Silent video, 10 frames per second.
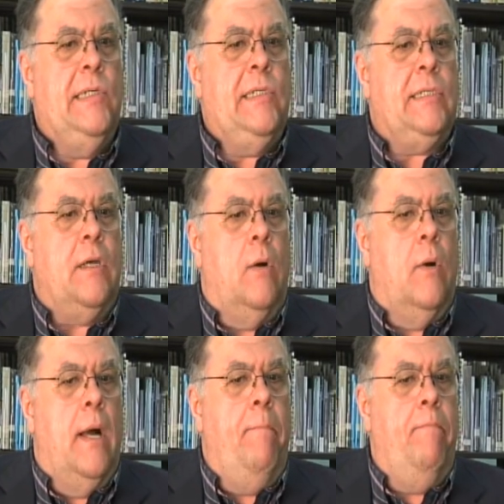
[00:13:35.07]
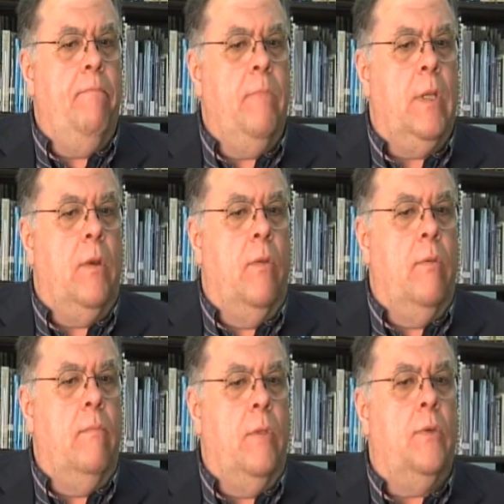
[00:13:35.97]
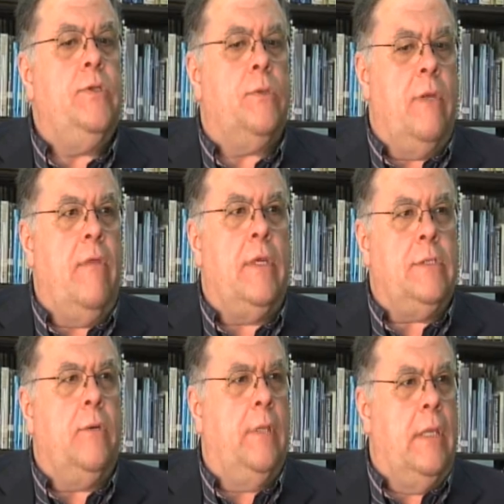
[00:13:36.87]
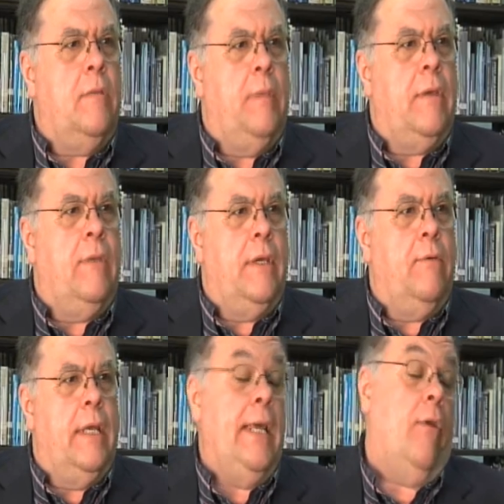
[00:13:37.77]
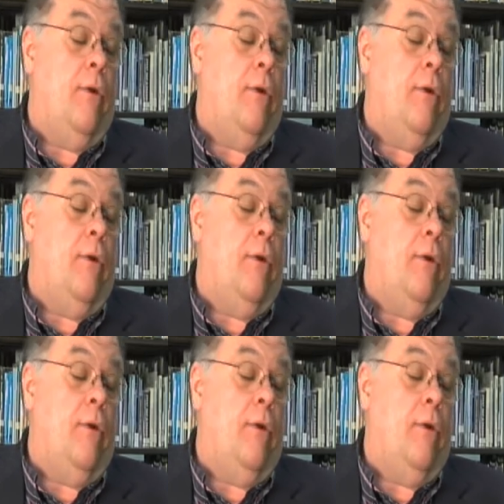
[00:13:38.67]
So, those three things are really the big thing right now.